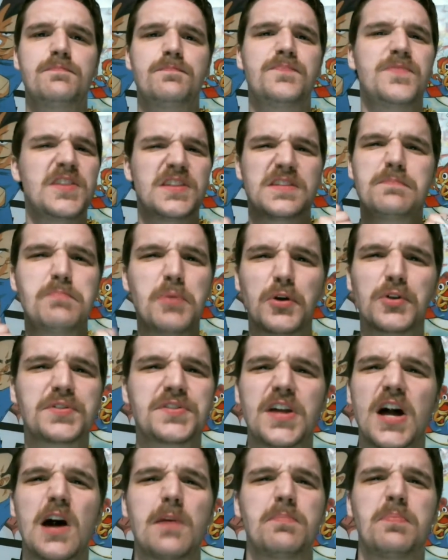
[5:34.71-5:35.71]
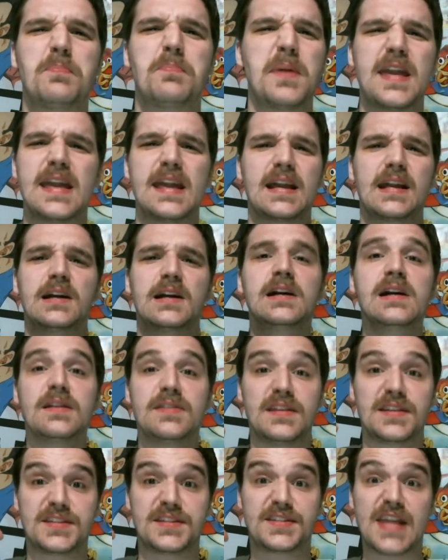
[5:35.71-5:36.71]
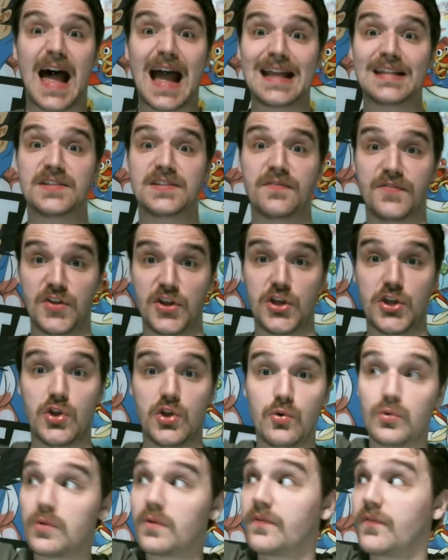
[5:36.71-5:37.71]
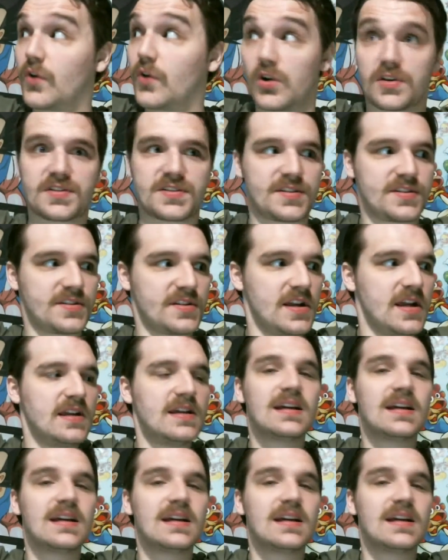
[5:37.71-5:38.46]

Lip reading: this built up being the size of the universe